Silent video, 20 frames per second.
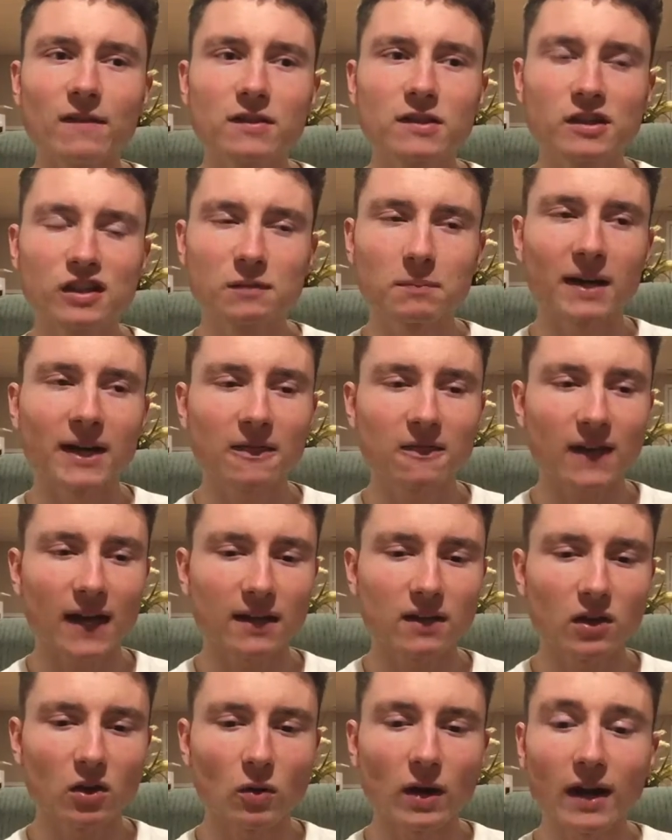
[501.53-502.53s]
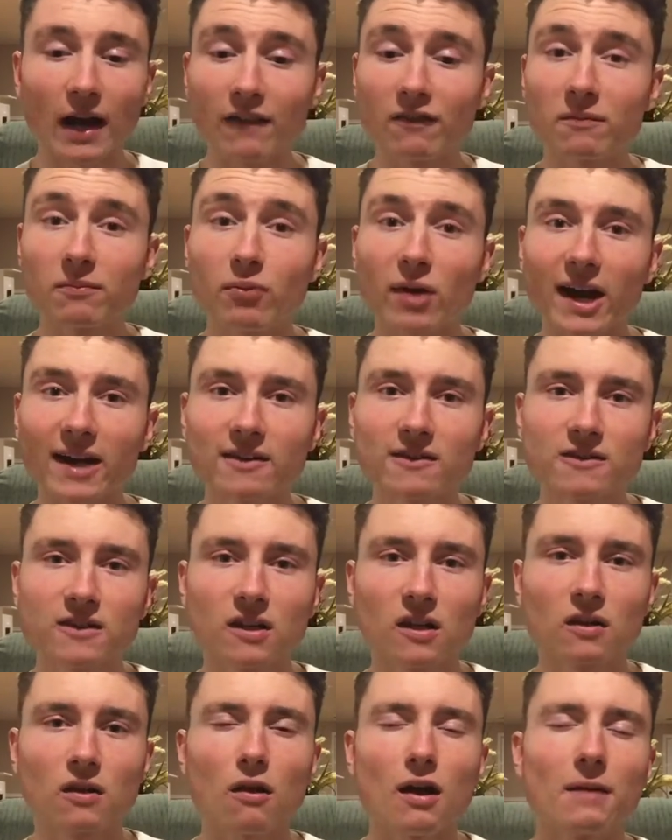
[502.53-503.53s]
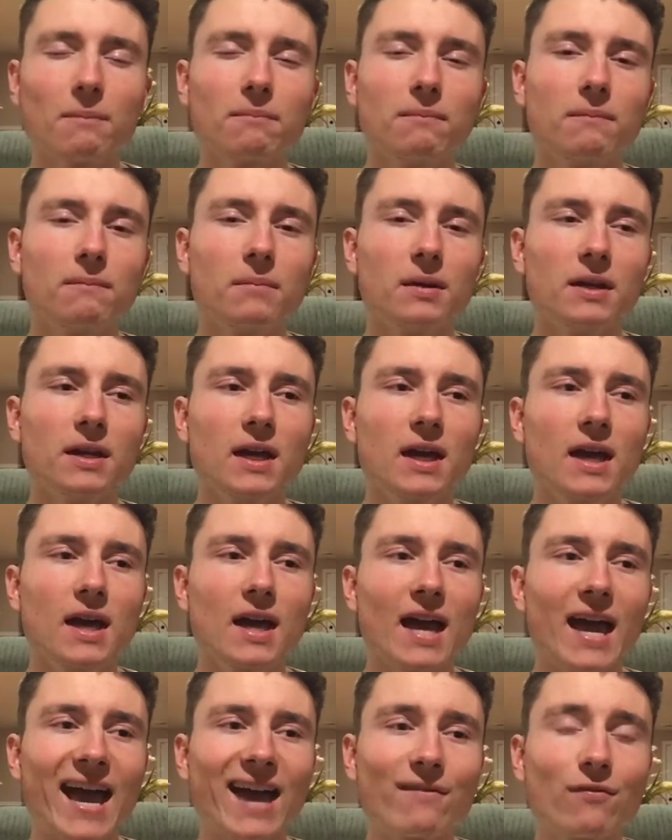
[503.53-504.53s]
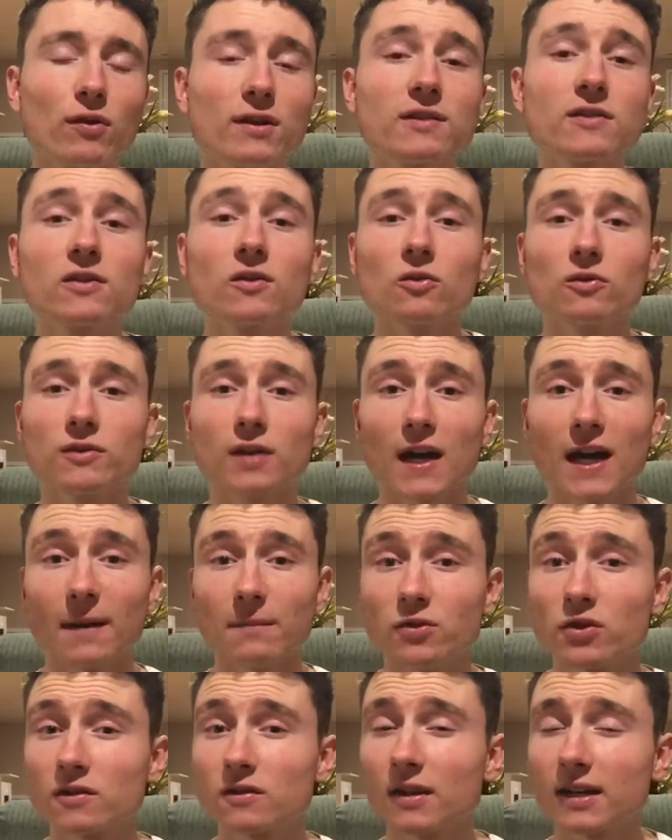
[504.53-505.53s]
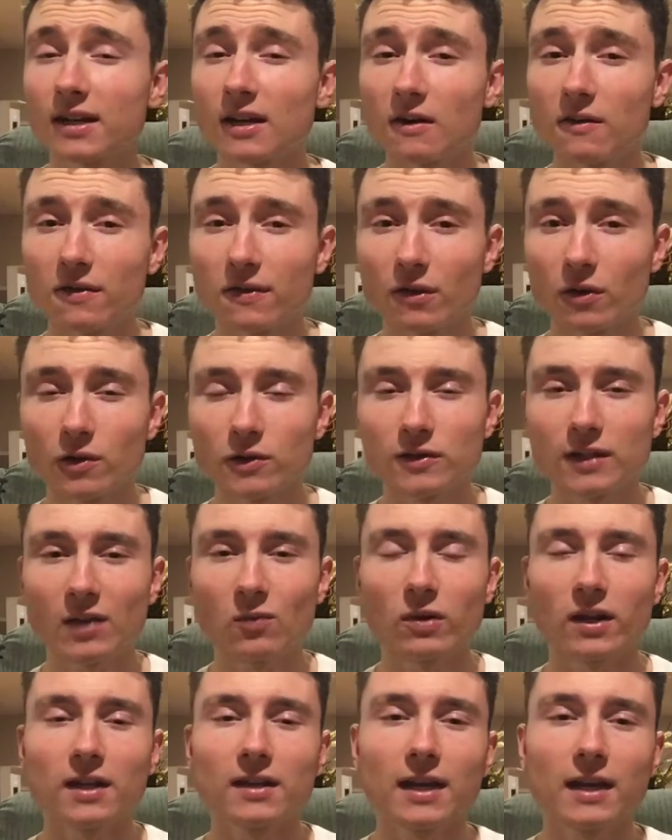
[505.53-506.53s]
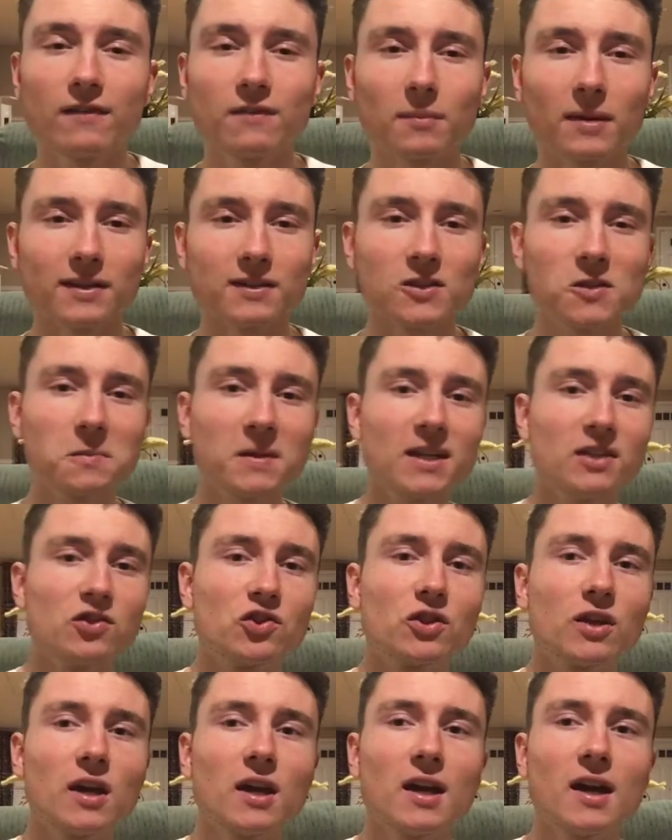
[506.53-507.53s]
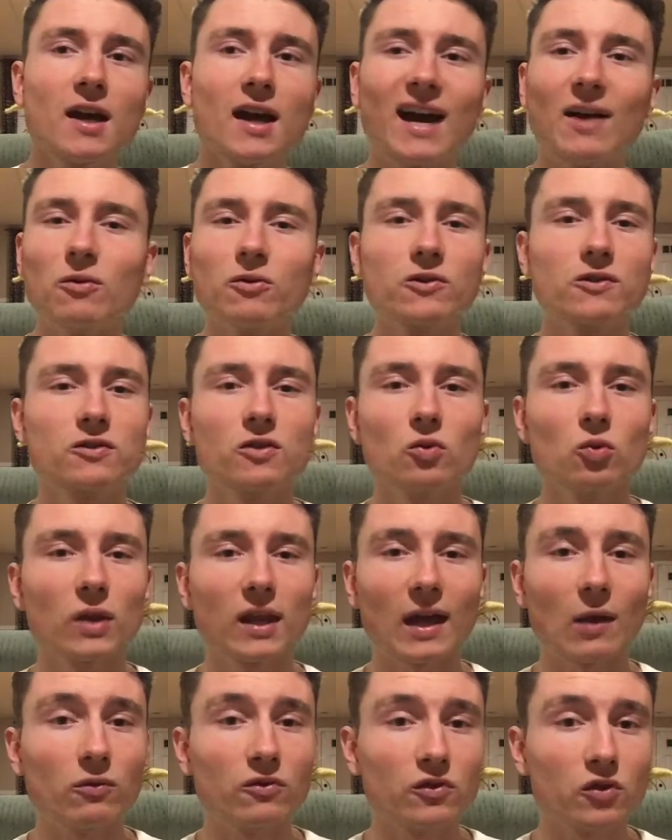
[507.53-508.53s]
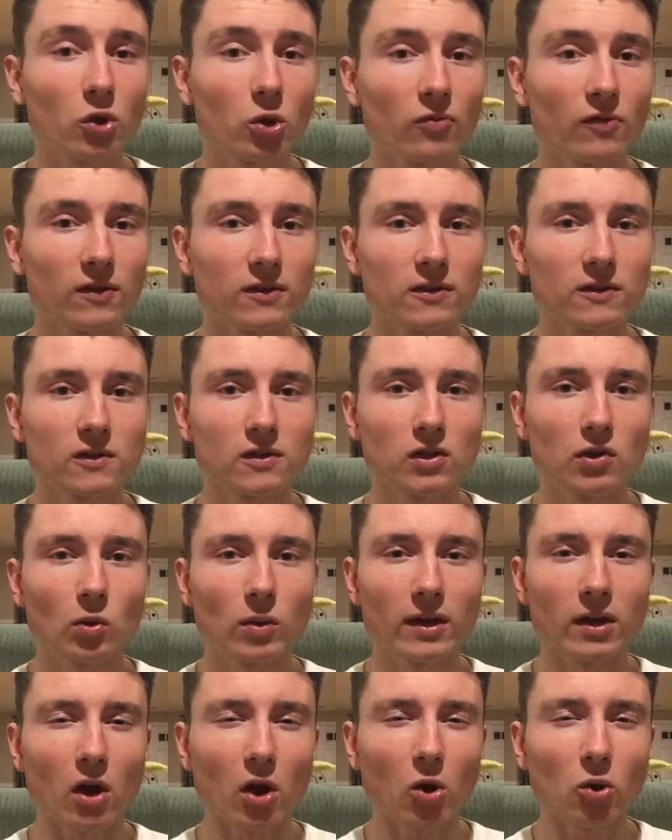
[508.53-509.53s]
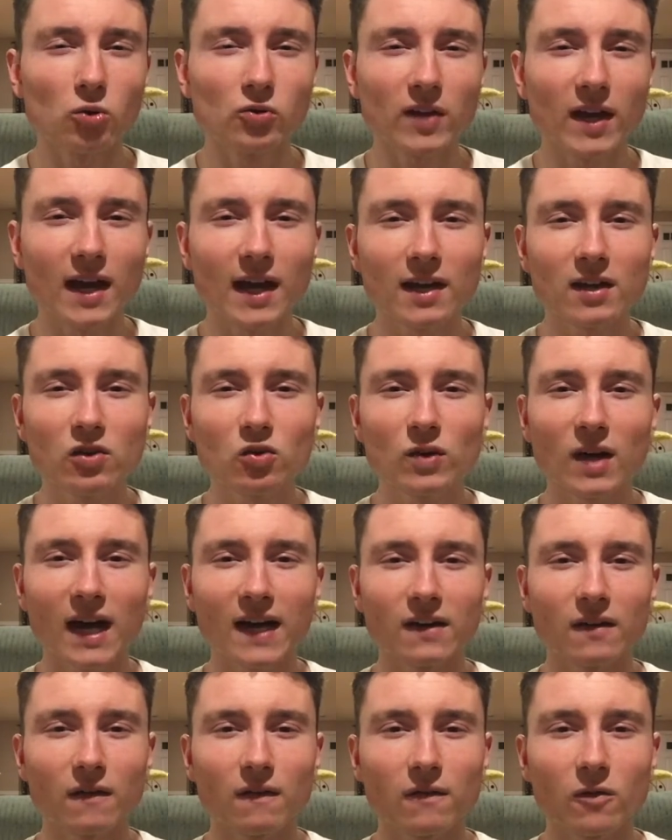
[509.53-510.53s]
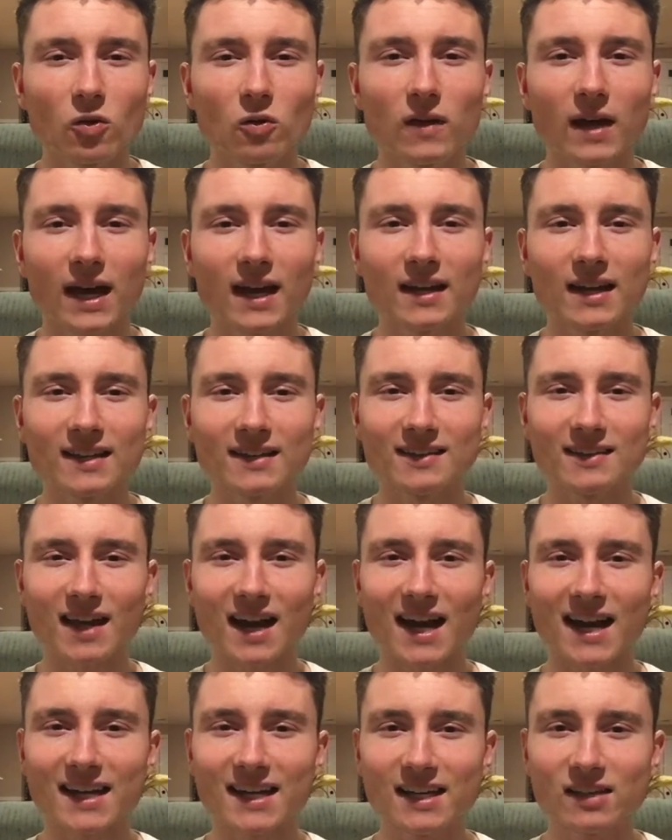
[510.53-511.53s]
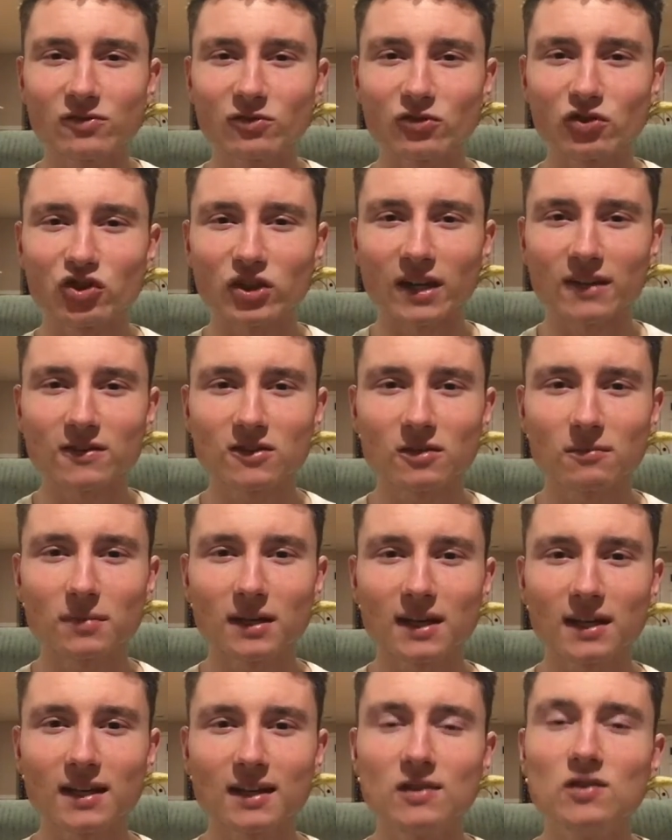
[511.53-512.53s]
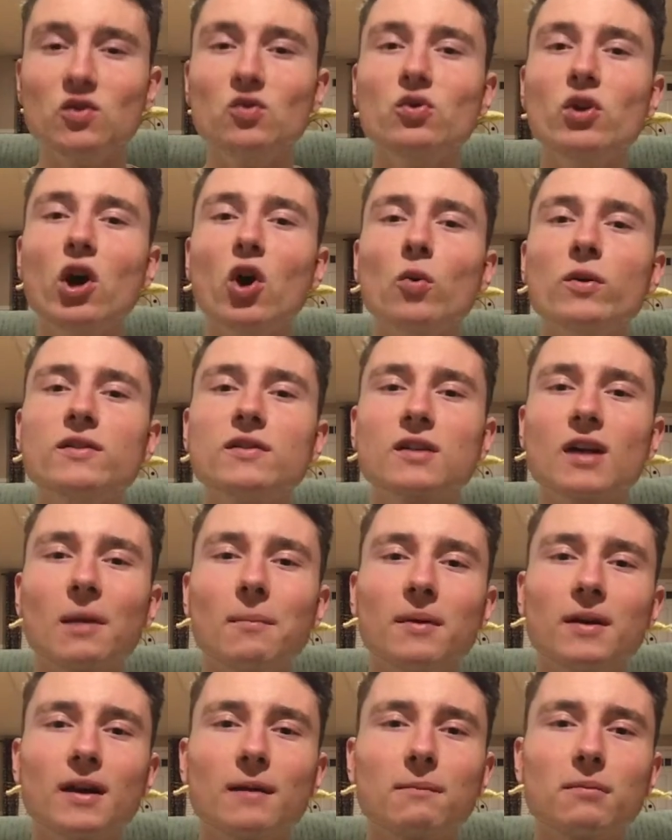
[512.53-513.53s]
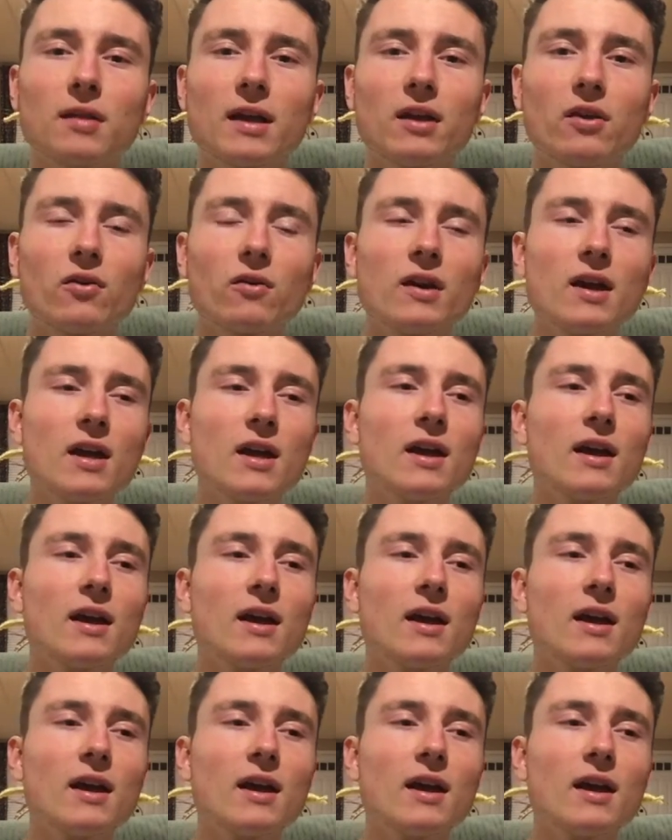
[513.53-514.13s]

despite that, I've been practicing a lot, but every single time, just like on Thursday when I gave my speech, I was nervous. Like all day you kind of feel that anxiety in your chest a bit because it's coming up later.